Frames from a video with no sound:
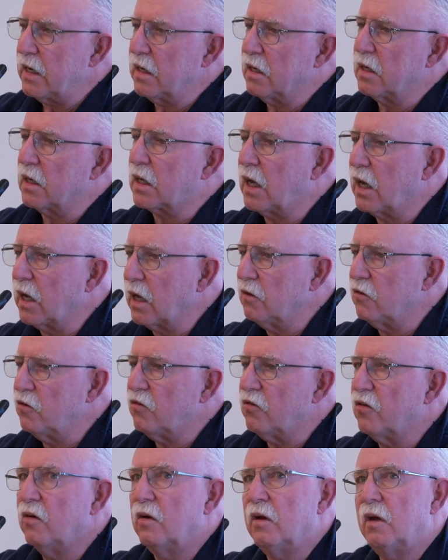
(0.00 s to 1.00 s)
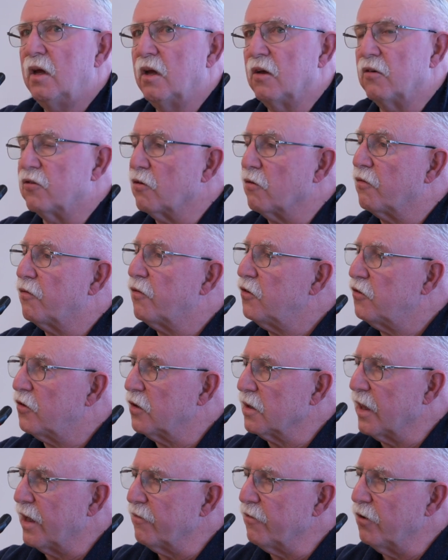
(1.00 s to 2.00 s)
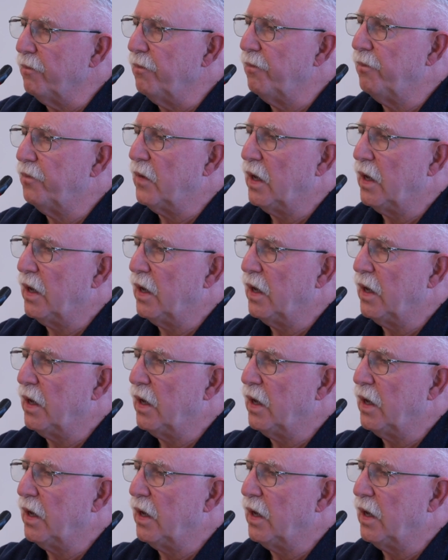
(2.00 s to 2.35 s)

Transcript: indicates is your freezing level.